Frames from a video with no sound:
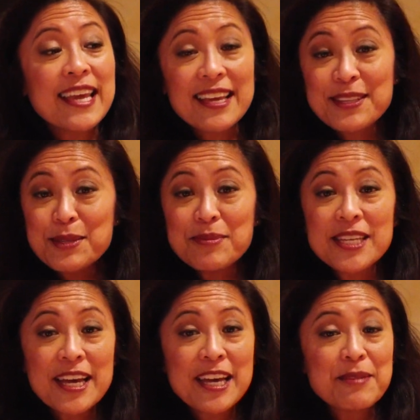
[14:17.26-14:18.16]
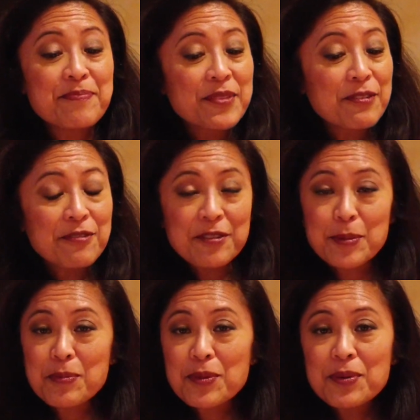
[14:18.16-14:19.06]
take some time,
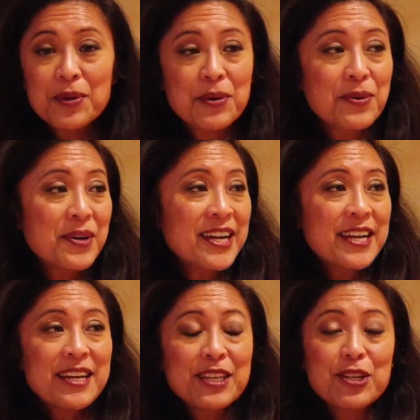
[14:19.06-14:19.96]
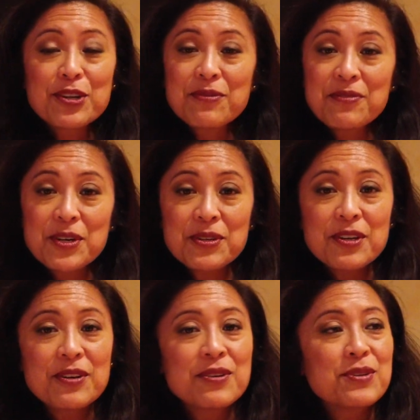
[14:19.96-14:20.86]
flip through your
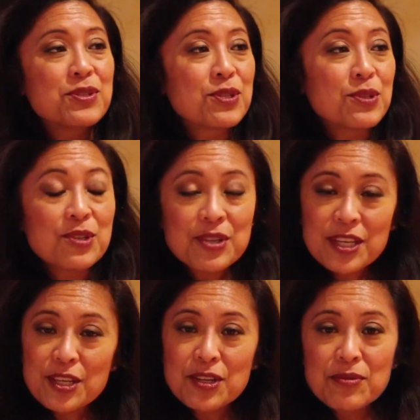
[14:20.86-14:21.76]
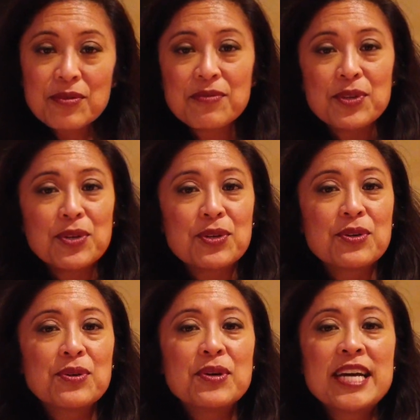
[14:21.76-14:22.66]
photos, look at your
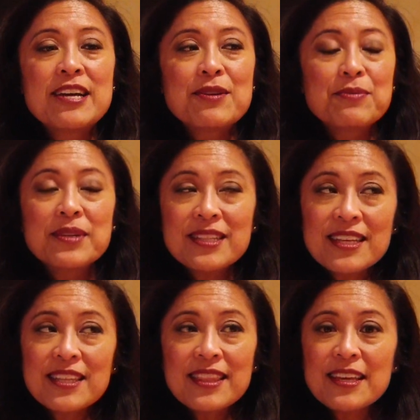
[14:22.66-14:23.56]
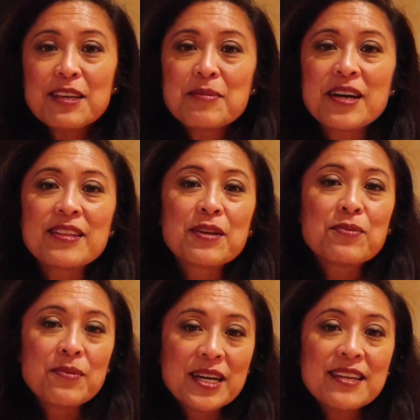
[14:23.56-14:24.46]
review, really think about like
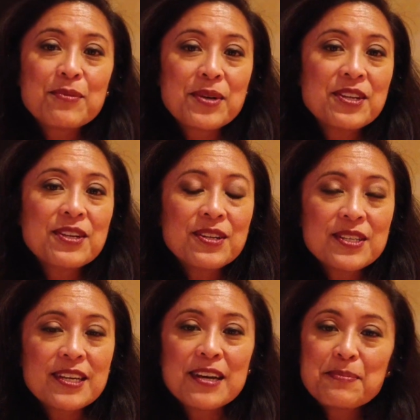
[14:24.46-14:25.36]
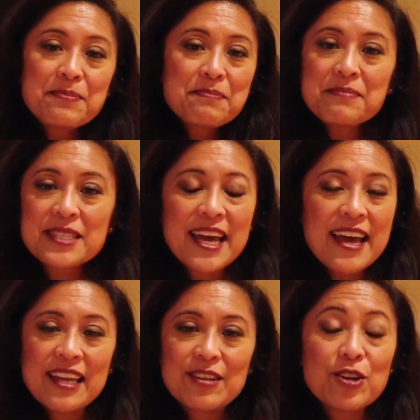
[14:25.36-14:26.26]
what are your top 10
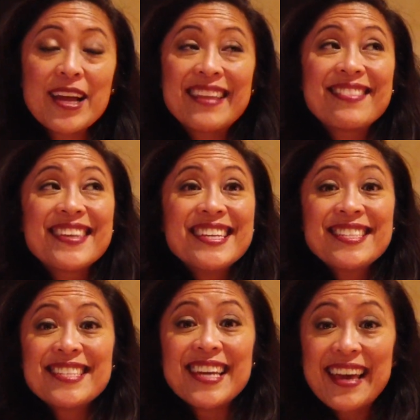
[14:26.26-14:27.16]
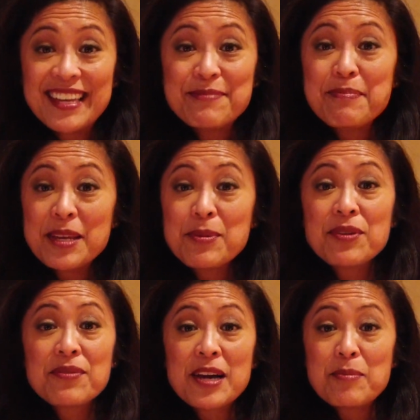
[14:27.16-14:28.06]
or at least 10. Maybe
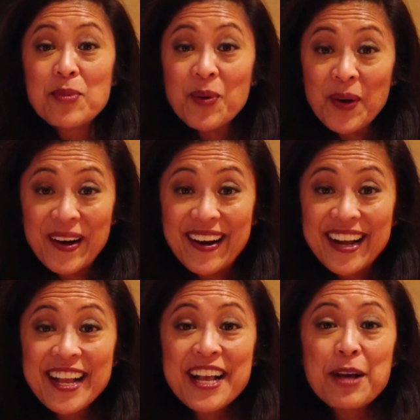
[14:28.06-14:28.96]
you've got more.